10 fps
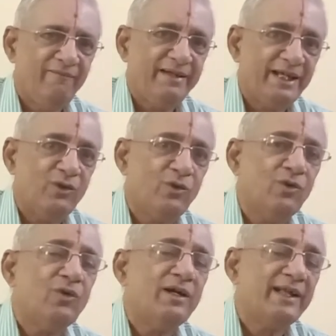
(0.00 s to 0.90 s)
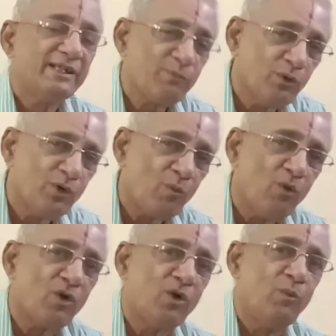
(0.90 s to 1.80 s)
We can go and explore
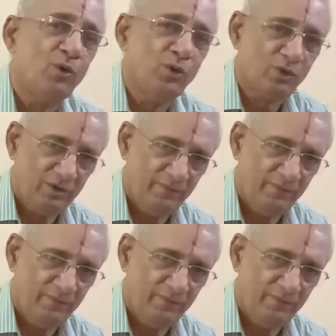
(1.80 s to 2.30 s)
more and more.